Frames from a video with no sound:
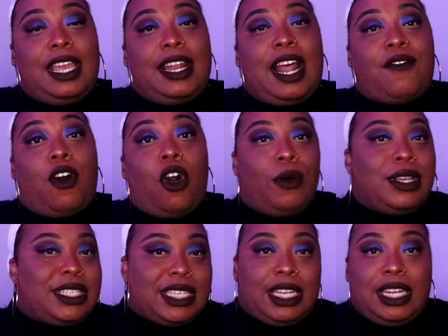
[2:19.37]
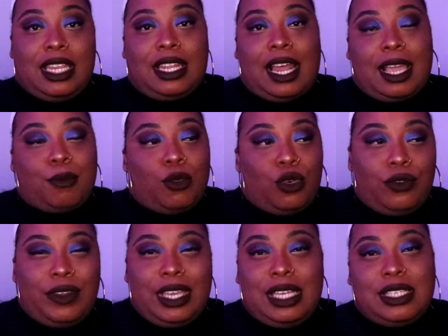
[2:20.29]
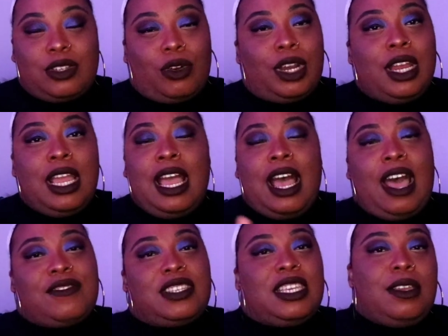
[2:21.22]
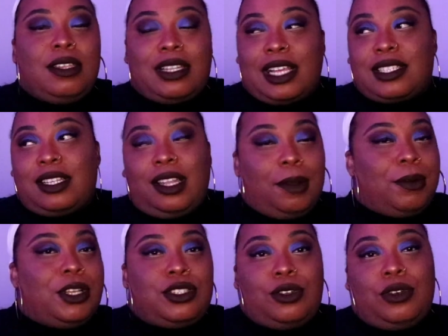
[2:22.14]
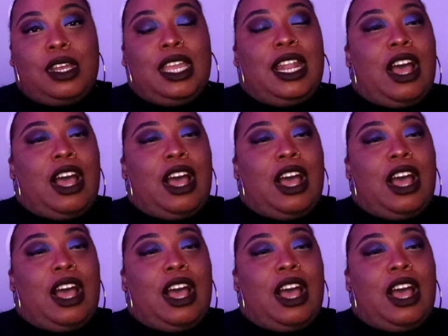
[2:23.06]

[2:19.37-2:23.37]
and I've always seen it in like movies, or I've seen like celebrities do it,